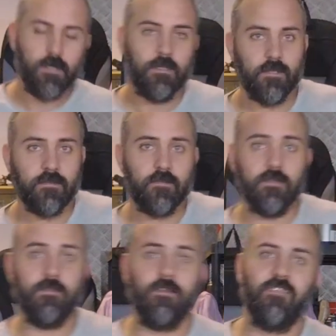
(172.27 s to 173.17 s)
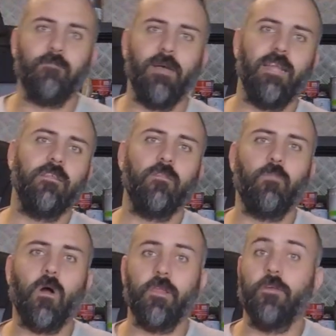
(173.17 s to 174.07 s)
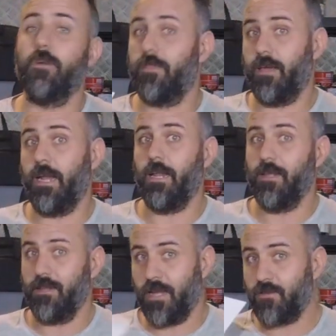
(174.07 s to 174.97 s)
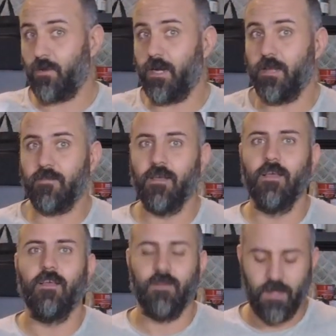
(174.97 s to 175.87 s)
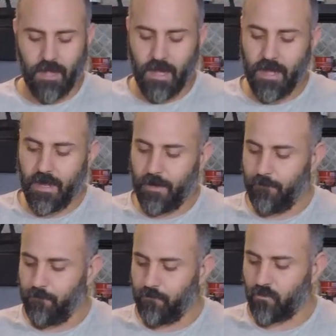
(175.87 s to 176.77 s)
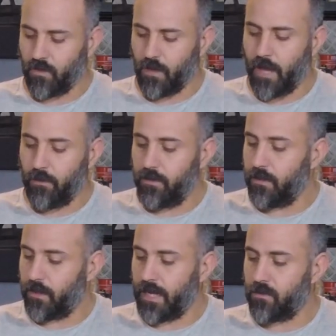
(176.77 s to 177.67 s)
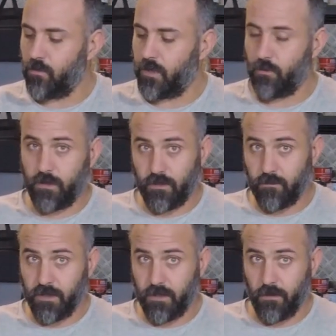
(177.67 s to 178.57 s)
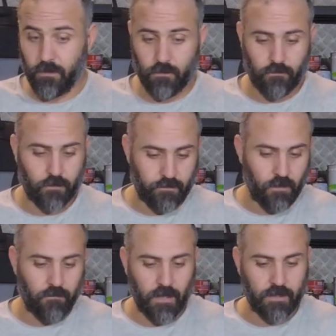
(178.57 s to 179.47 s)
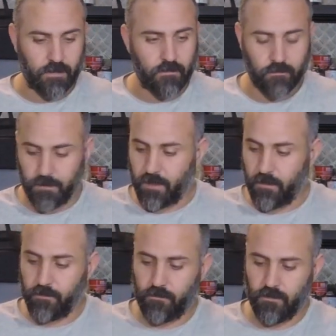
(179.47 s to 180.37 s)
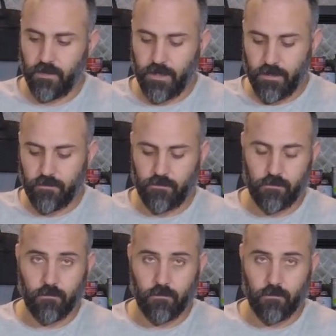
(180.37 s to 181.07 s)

This is expanded polyurethane. That's what it is. Um, I really like to work with this material for stuff like this because it is